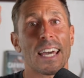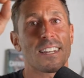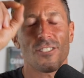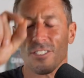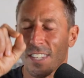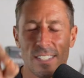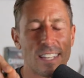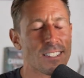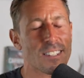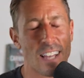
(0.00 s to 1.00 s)
And just this
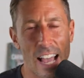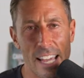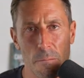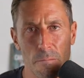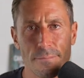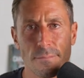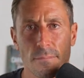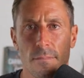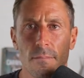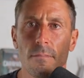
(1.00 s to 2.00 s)
as an aside,
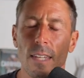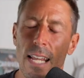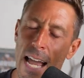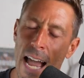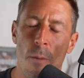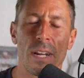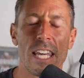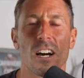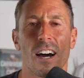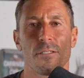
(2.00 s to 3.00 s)
how
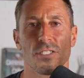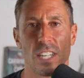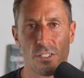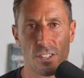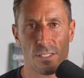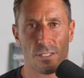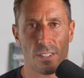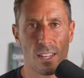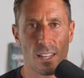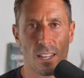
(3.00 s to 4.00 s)
many conversations
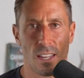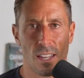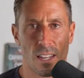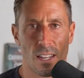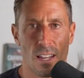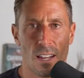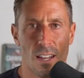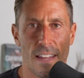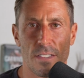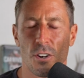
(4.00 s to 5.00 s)

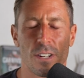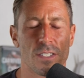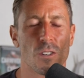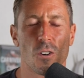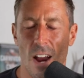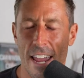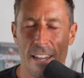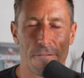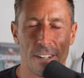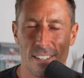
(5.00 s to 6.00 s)
that turn into
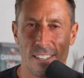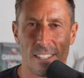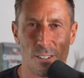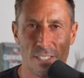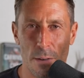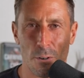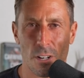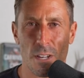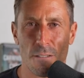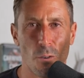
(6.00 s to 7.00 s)
crying fits at the dinner table
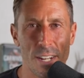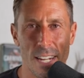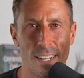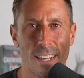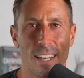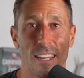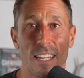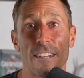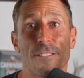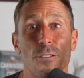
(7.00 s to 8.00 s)
could be avoided
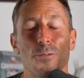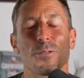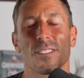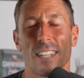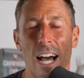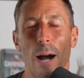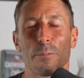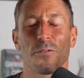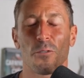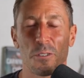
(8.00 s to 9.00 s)
if you
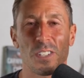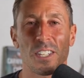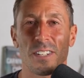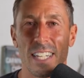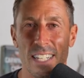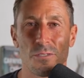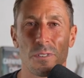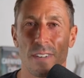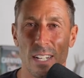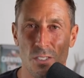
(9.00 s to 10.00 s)
stopped forcing your kids
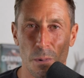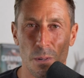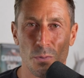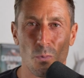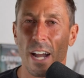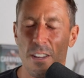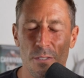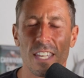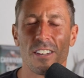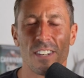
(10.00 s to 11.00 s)
to eat vegetables. Why do you
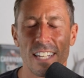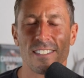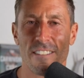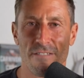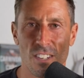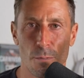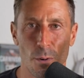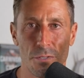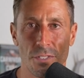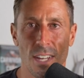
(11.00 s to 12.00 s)
think your kids hate
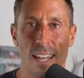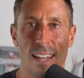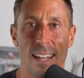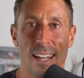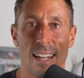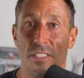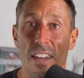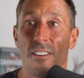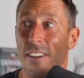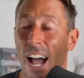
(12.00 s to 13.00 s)
vegetables?
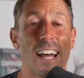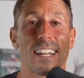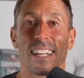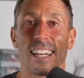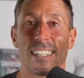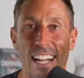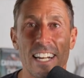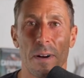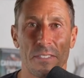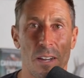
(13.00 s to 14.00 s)
They're not
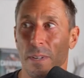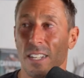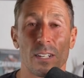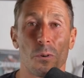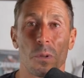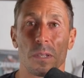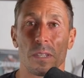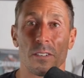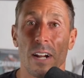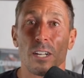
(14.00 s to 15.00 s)
excited about them because they don't
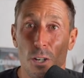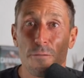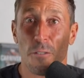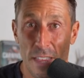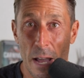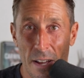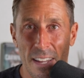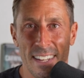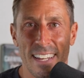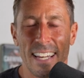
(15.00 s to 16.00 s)
they're not good for them.
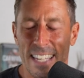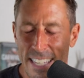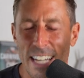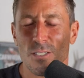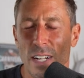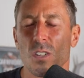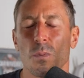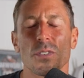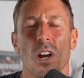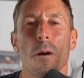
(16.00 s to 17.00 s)
Yes,
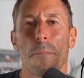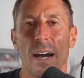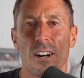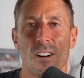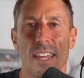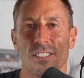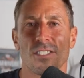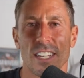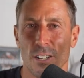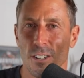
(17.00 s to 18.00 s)
vegetables are better than
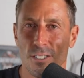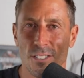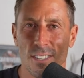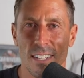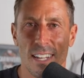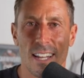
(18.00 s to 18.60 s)
Snickers.